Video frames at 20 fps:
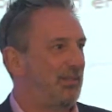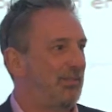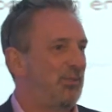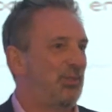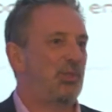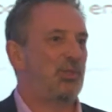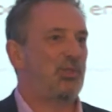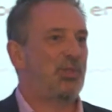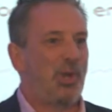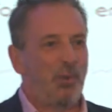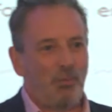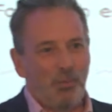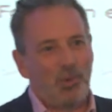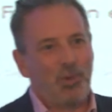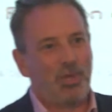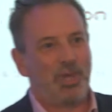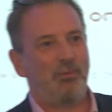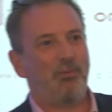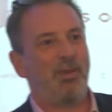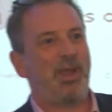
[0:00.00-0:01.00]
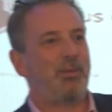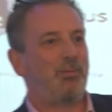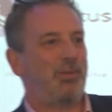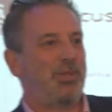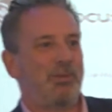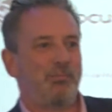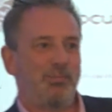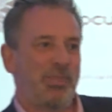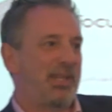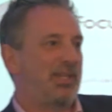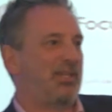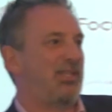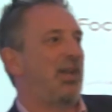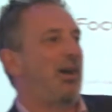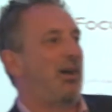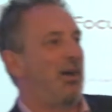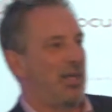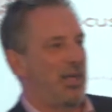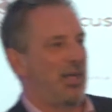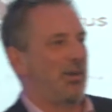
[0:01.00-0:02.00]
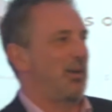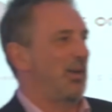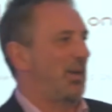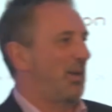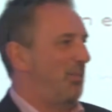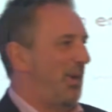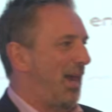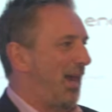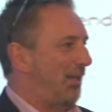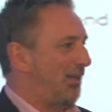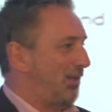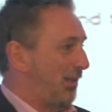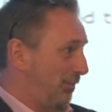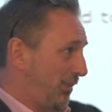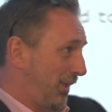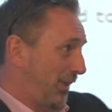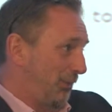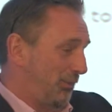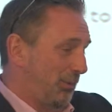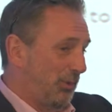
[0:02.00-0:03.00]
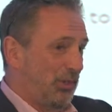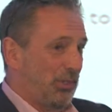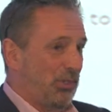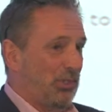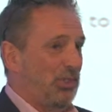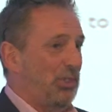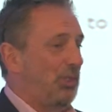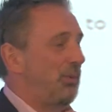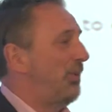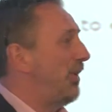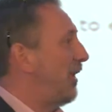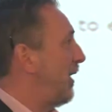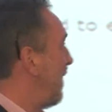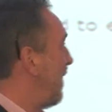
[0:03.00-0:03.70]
to stop walking around with a big target on our back so people would just shoot at